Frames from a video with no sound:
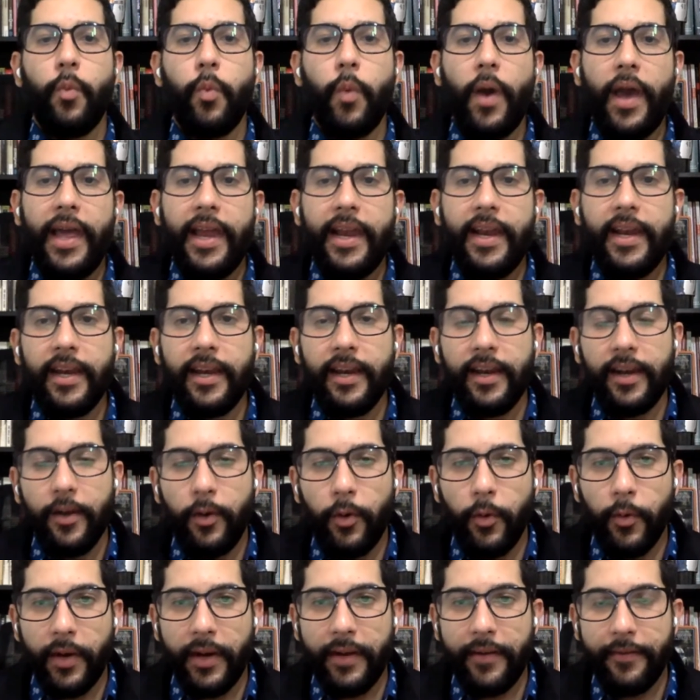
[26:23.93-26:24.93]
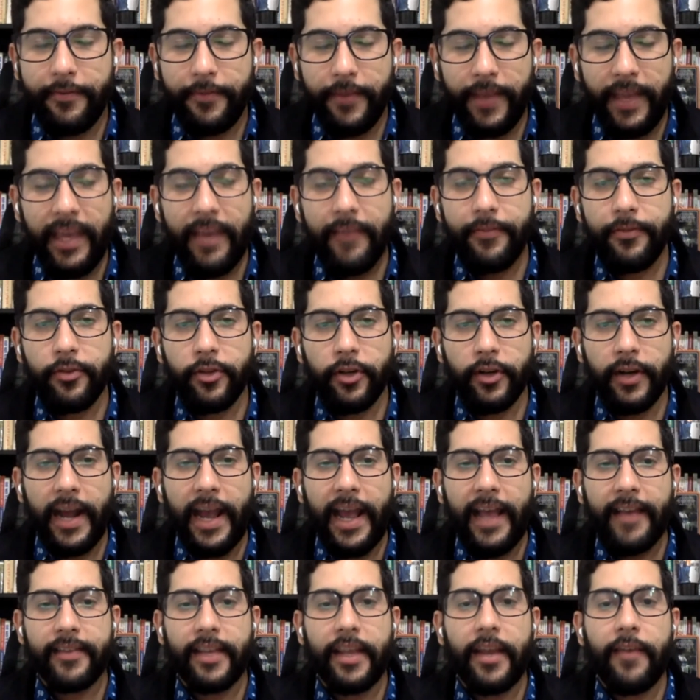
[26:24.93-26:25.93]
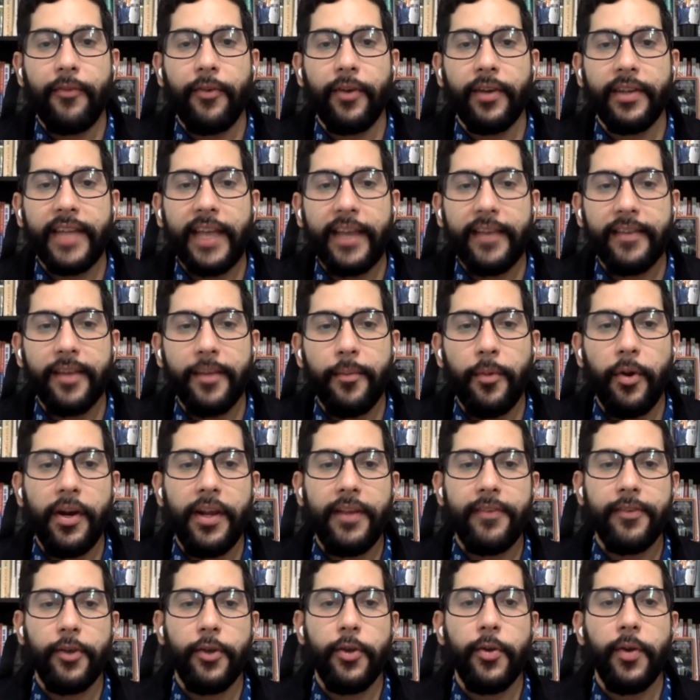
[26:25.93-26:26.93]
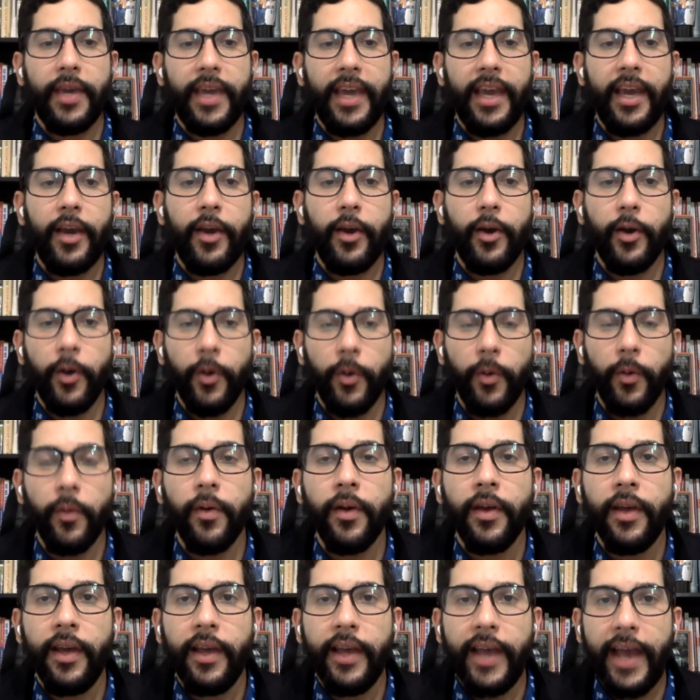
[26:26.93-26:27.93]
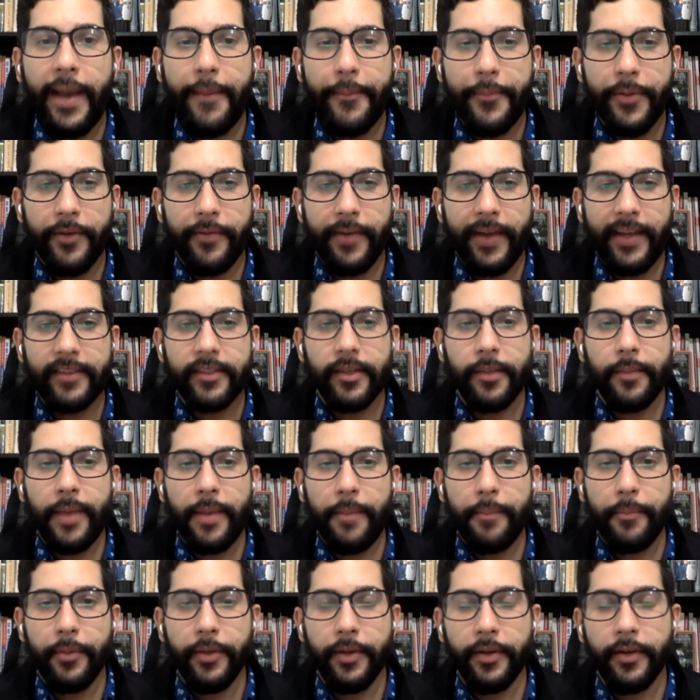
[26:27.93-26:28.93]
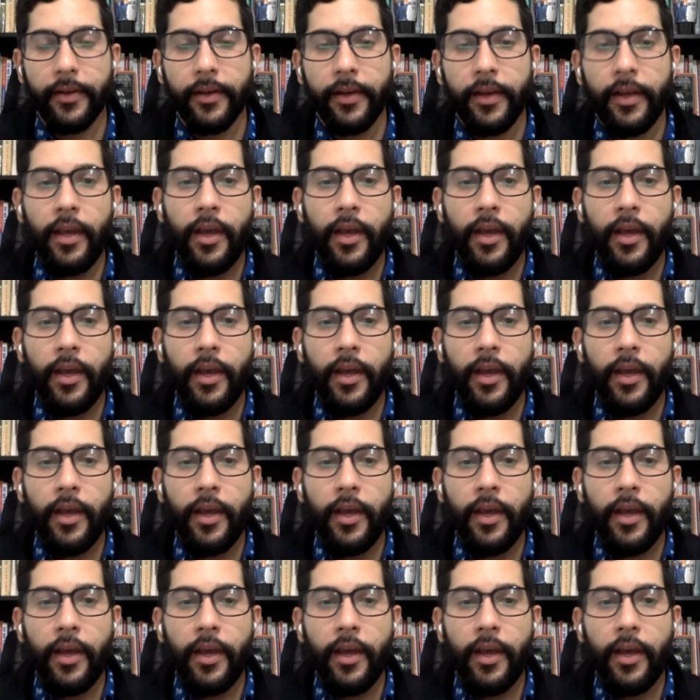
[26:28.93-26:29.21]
when or if they're asking for testimony so you can go and provide some input.